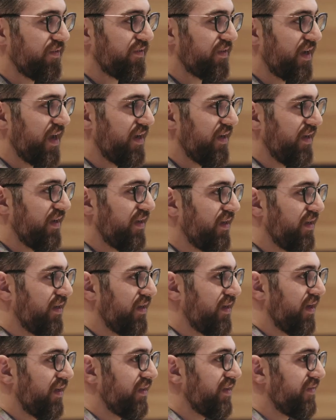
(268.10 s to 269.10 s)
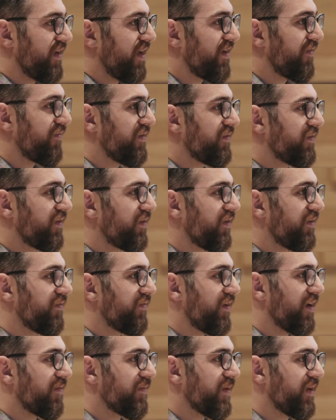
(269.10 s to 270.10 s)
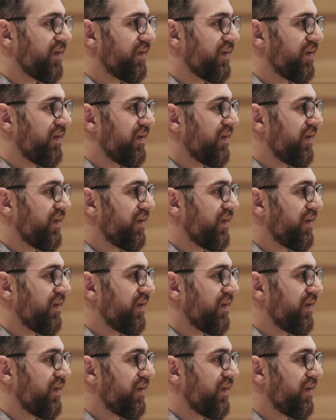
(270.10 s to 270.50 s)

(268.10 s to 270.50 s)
society, and they've got a physical environment.